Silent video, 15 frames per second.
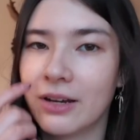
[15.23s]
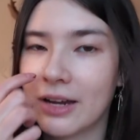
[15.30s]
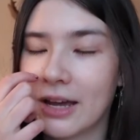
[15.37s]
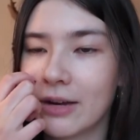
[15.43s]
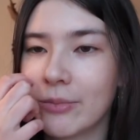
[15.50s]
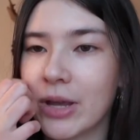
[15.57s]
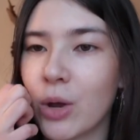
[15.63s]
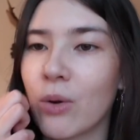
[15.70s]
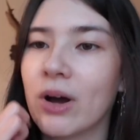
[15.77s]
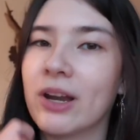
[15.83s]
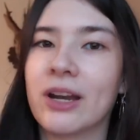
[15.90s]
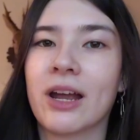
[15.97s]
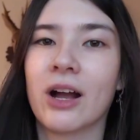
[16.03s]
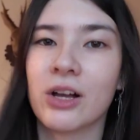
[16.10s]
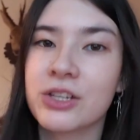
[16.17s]
on how to make one,
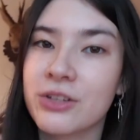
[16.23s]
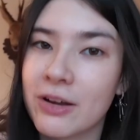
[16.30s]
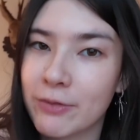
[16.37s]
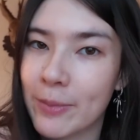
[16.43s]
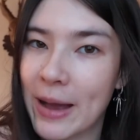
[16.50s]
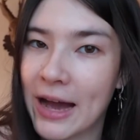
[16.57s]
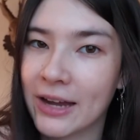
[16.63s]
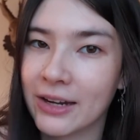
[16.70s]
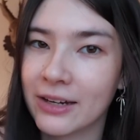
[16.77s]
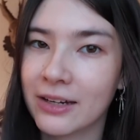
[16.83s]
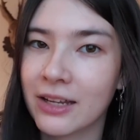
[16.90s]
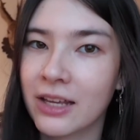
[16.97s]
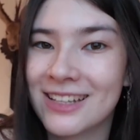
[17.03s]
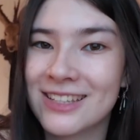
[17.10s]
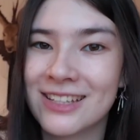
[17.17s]
and I also have a pattern.
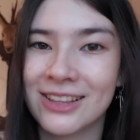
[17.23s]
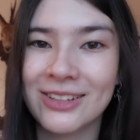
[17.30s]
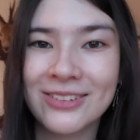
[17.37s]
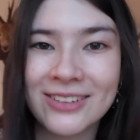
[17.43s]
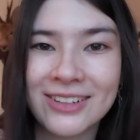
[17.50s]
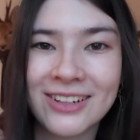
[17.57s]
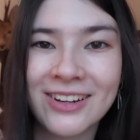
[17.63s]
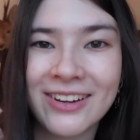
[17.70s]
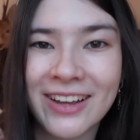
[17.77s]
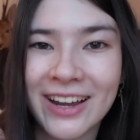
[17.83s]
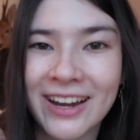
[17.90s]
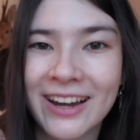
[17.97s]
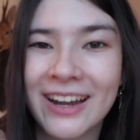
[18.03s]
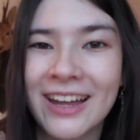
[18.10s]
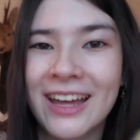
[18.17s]
It's Lunar New
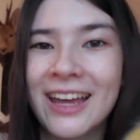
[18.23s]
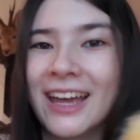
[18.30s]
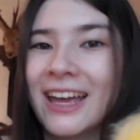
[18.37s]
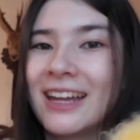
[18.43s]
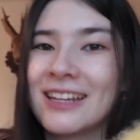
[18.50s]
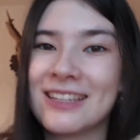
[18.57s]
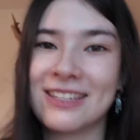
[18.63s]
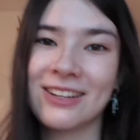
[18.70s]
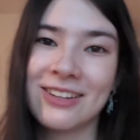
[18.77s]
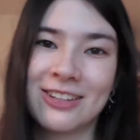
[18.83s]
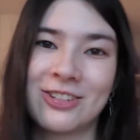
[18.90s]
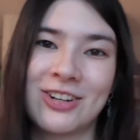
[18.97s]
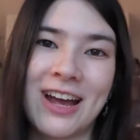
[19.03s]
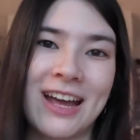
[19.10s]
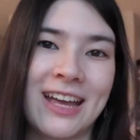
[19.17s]
Year and it's Year of the
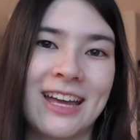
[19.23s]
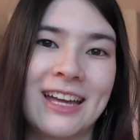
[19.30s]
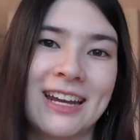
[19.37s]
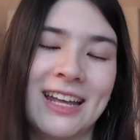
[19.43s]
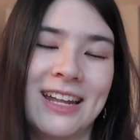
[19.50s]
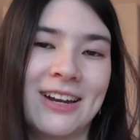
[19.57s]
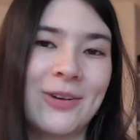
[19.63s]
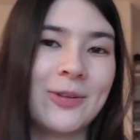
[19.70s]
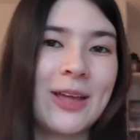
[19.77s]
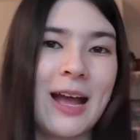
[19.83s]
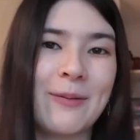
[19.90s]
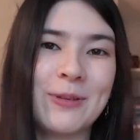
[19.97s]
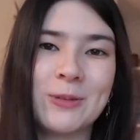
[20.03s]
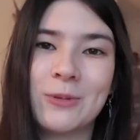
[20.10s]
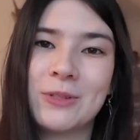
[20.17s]
Dragon and it only
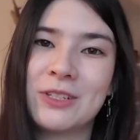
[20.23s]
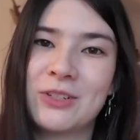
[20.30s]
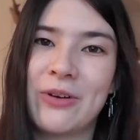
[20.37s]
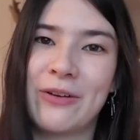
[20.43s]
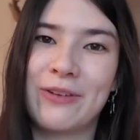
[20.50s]
happens once in 12